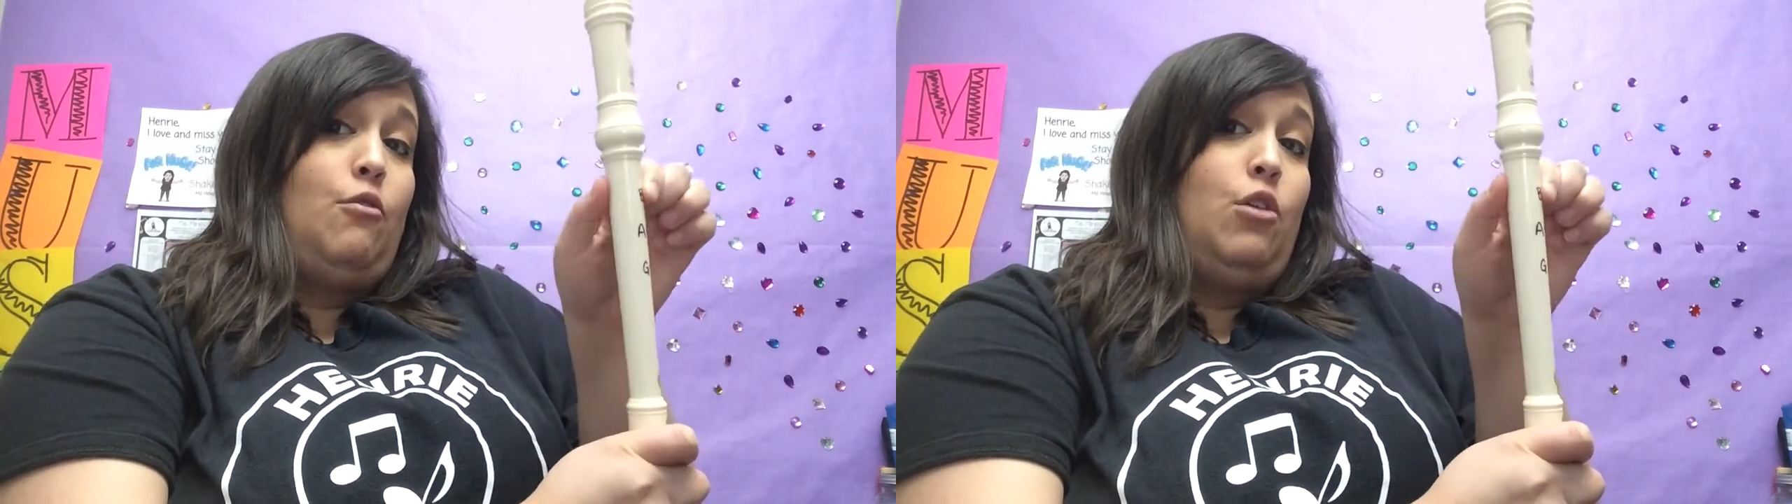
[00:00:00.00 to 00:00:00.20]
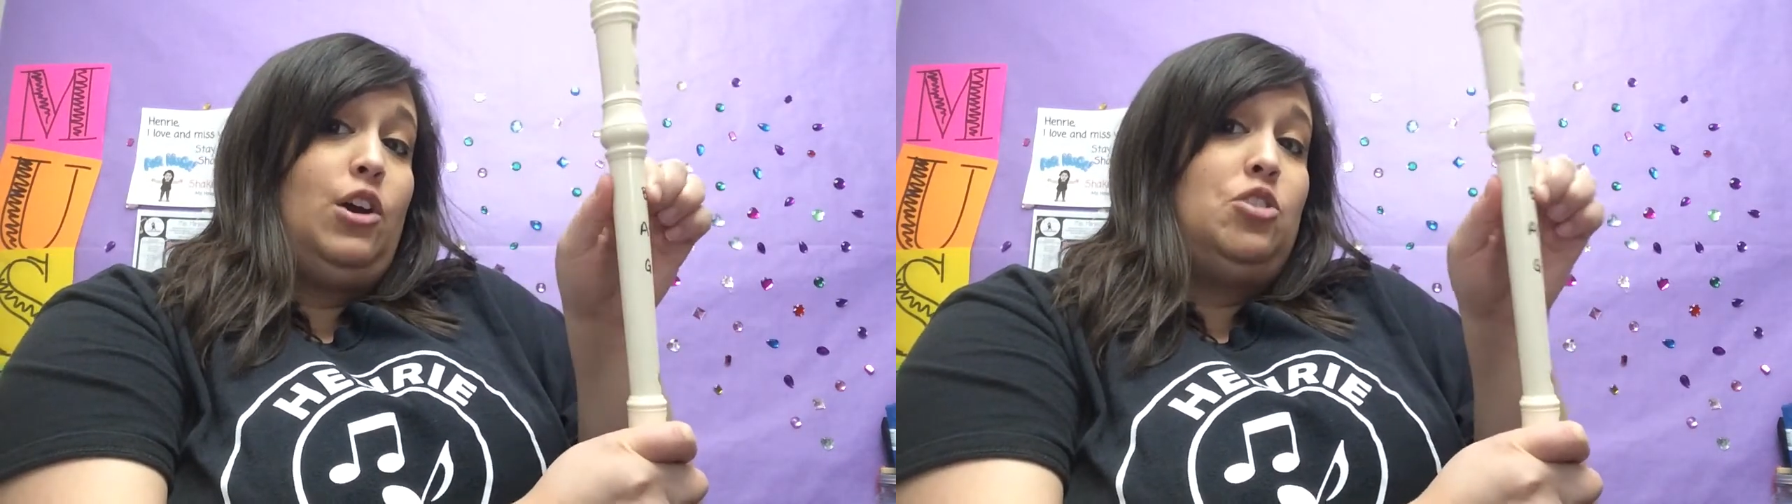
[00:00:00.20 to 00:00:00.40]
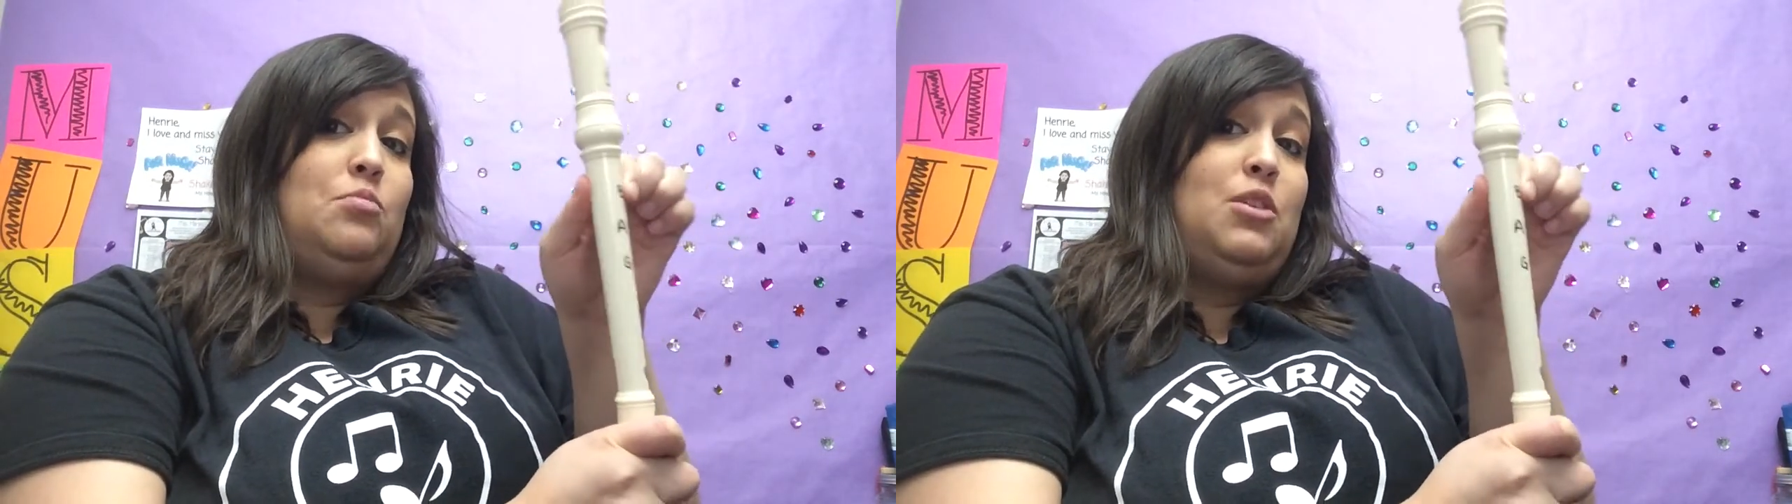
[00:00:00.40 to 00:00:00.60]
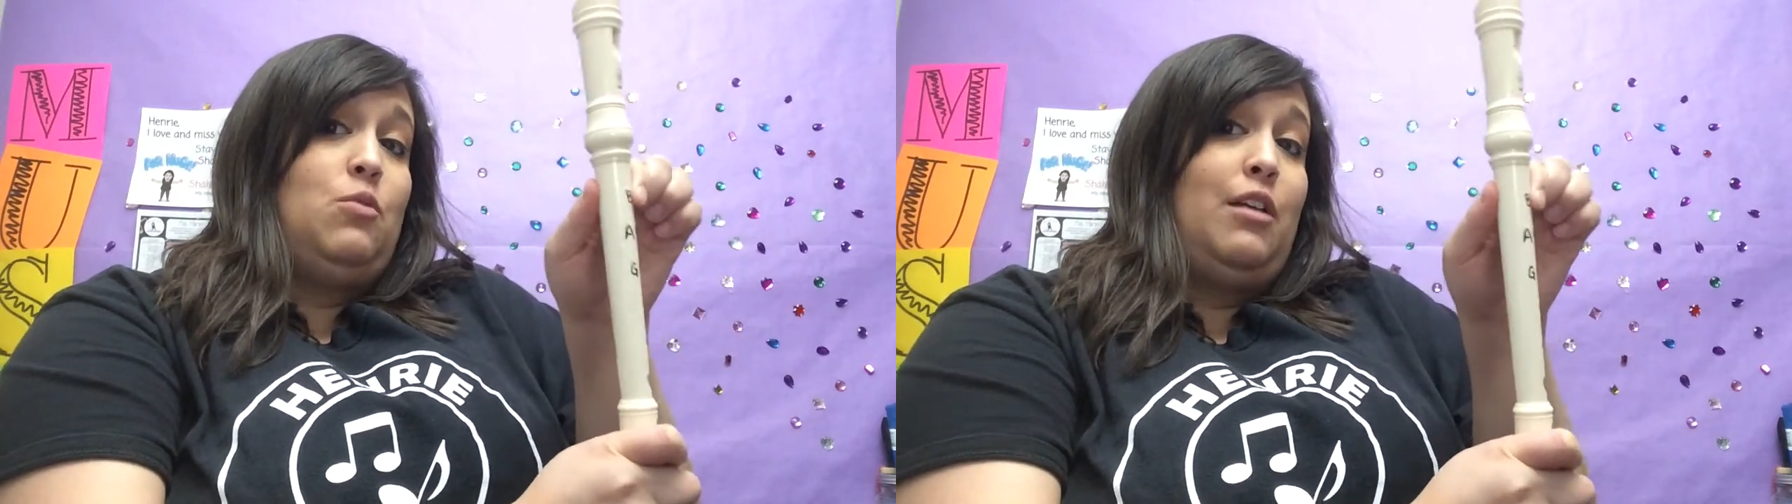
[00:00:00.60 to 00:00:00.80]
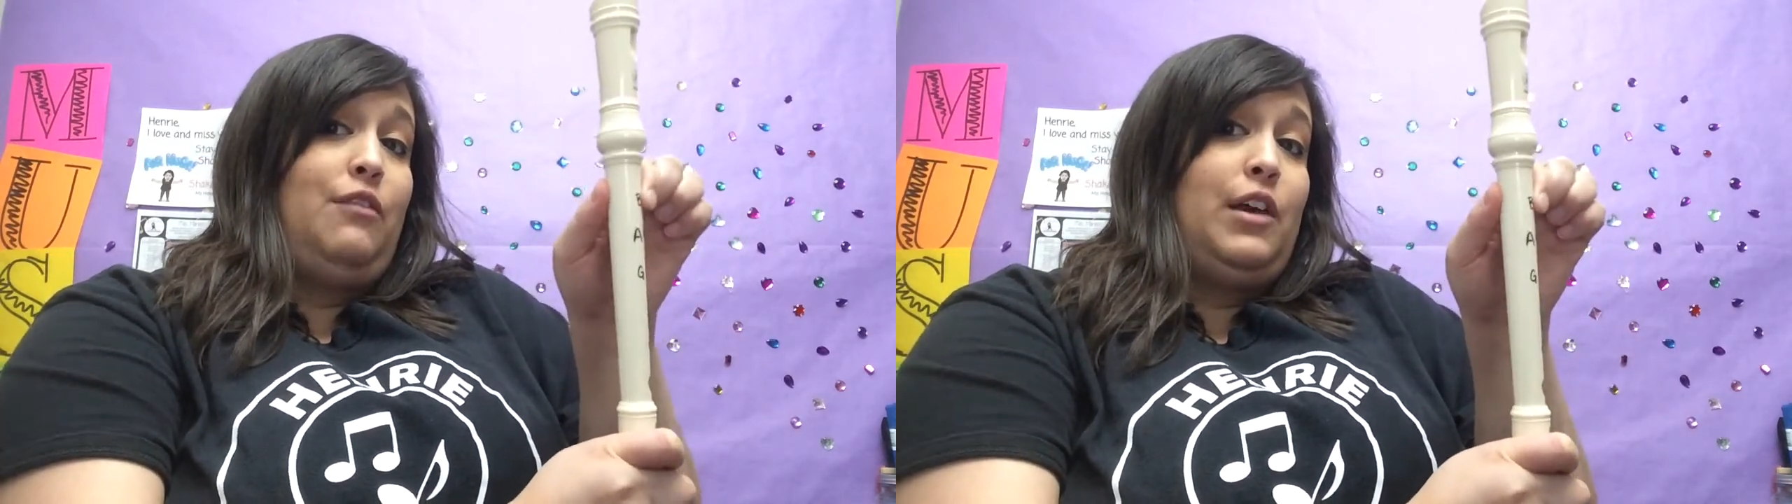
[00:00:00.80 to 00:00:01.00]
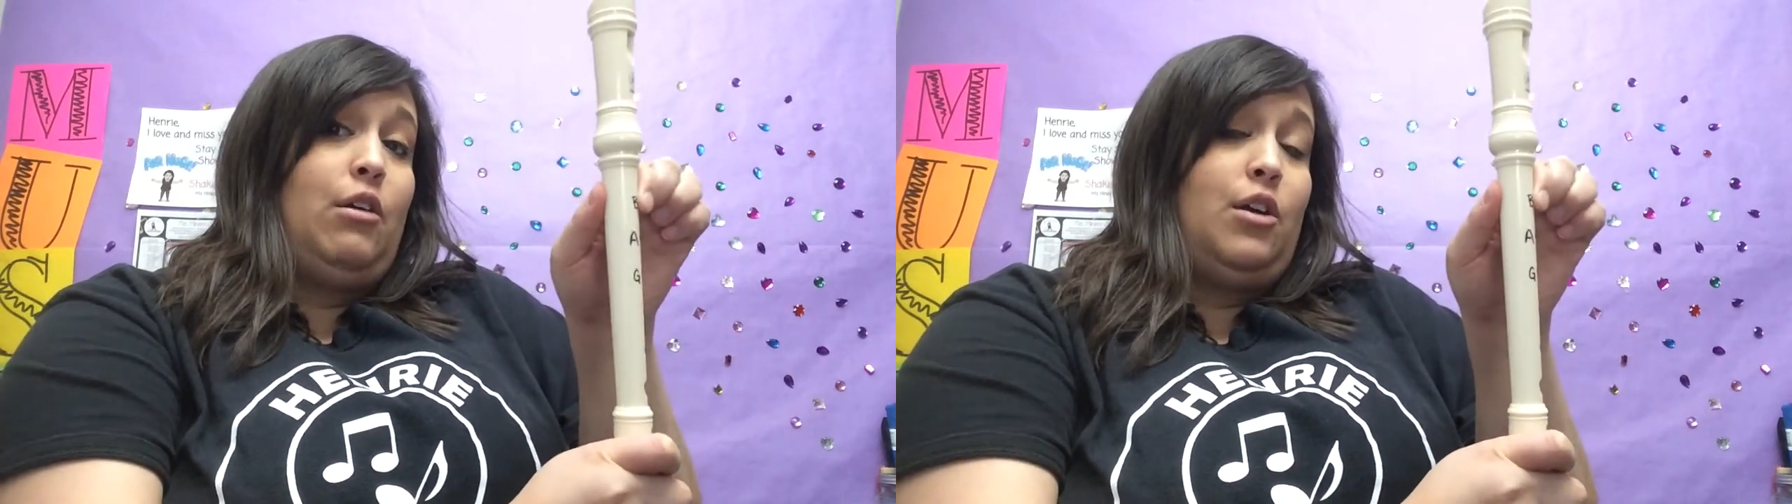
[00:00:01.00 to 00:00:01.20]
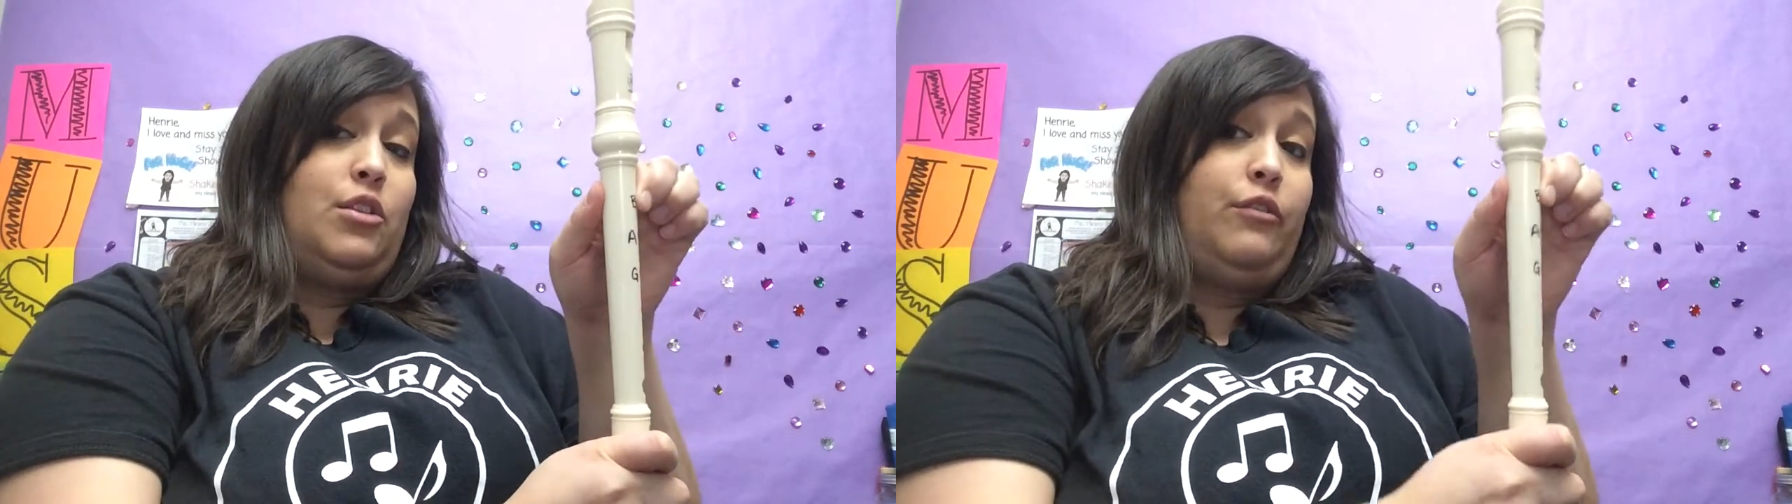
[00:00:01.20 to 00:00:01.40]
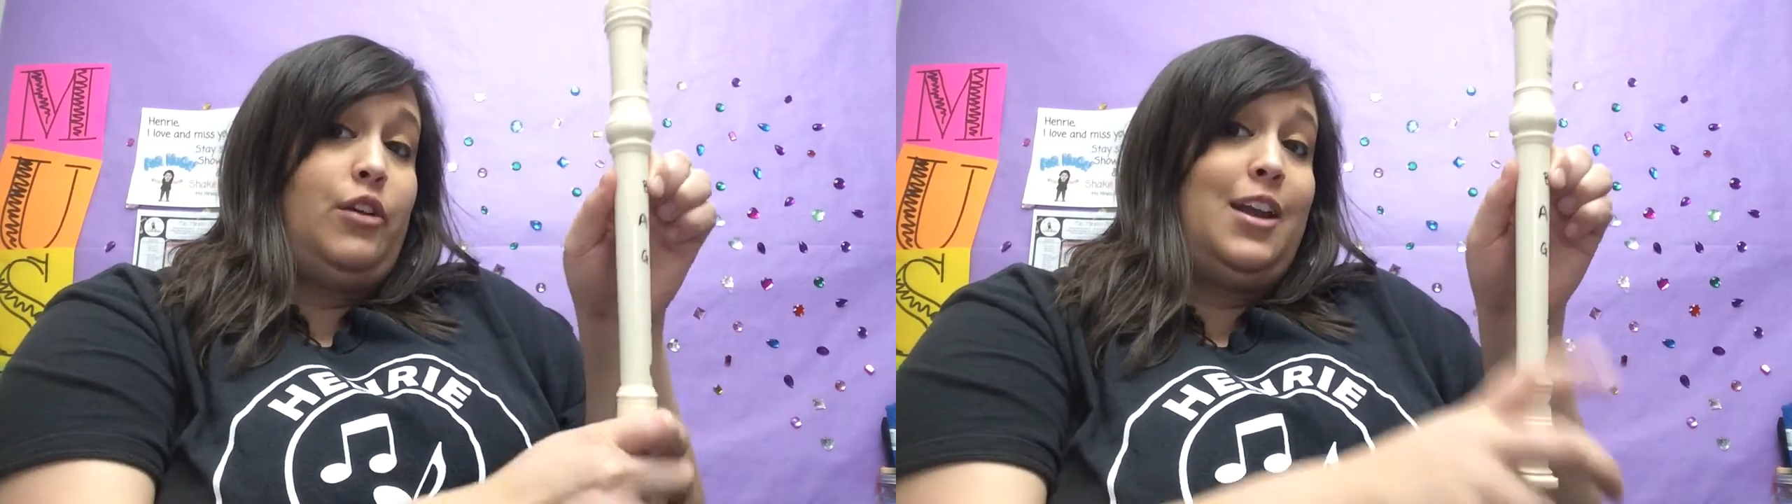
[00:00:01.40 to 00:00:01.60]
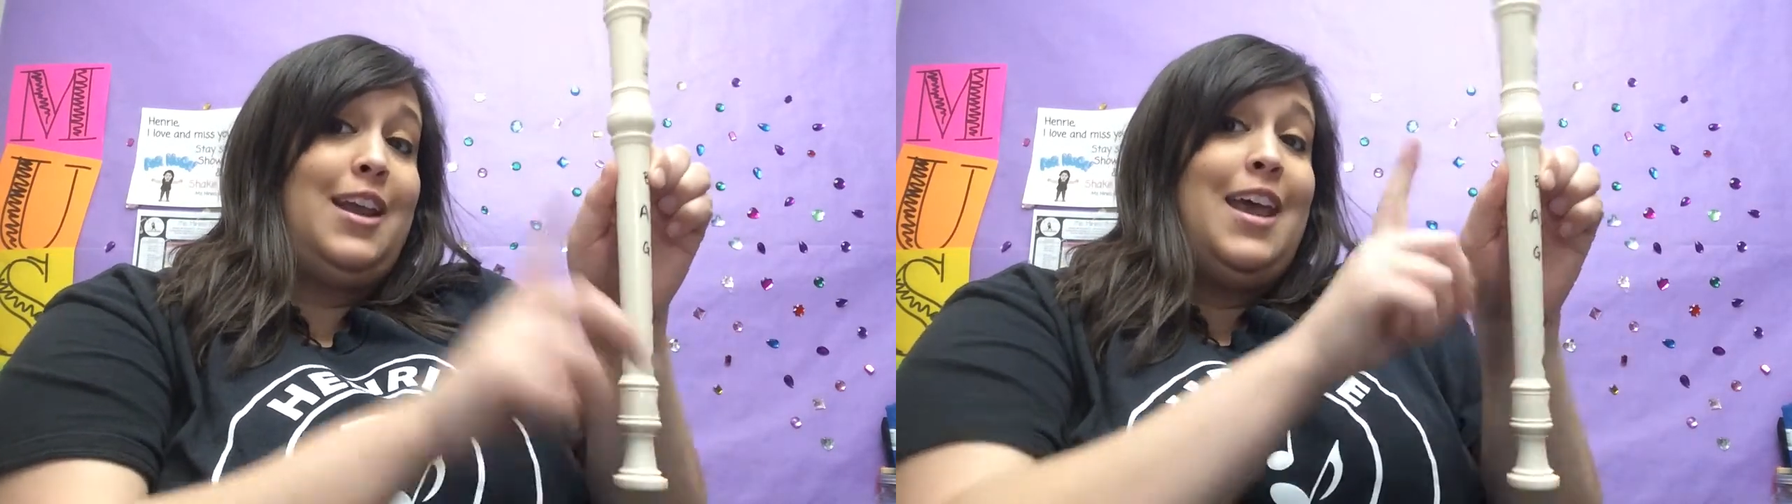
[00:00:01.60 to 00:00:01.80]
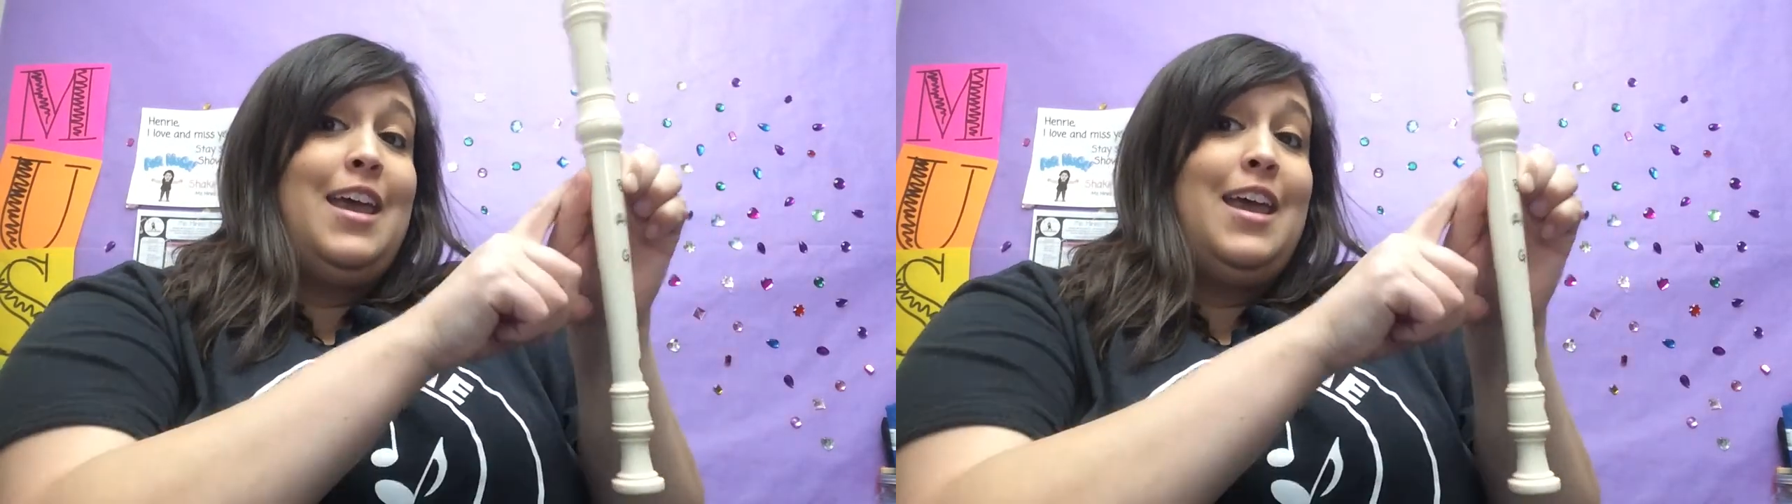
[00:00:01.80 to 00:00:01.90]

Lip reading: or it could be one finger on the front